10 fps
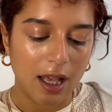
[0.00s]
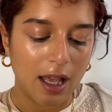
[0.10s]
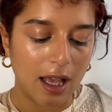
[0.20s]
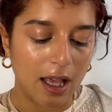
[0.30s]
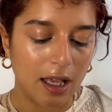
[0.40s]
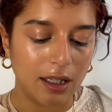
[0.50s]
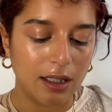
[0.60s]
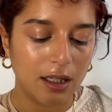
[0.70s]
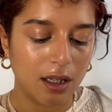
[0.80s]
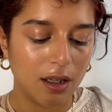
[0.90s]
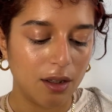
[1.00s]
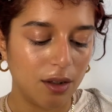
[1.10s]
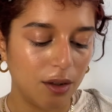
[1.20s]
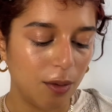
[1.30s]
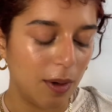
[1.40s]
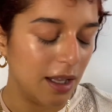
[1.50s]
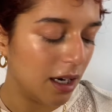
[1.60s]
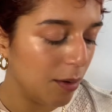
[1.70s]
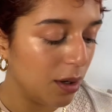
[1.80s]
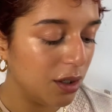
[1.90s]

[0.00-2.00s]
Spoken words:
and the way that I want